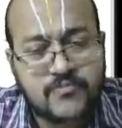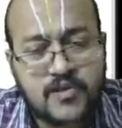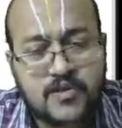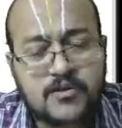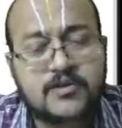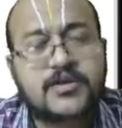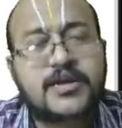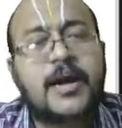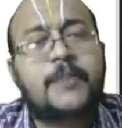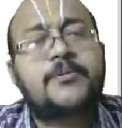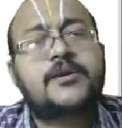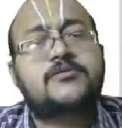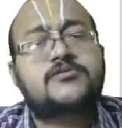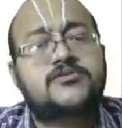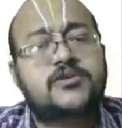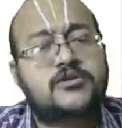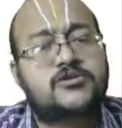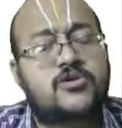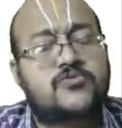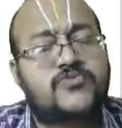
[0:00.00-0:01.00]
capital
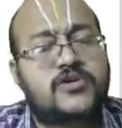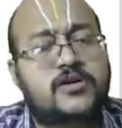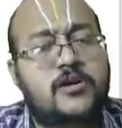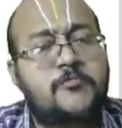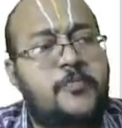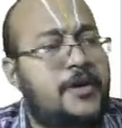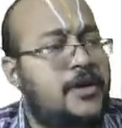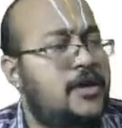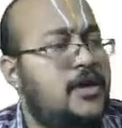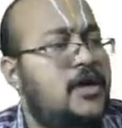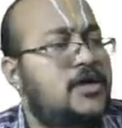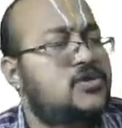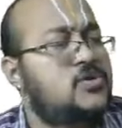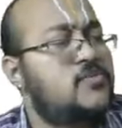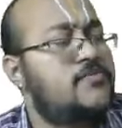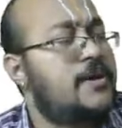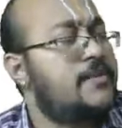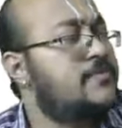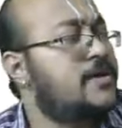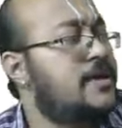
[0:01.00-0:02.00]
structure of the company, assume
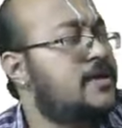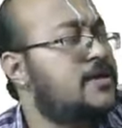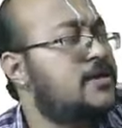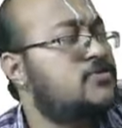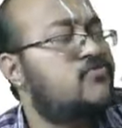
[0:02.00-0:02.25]
I am taking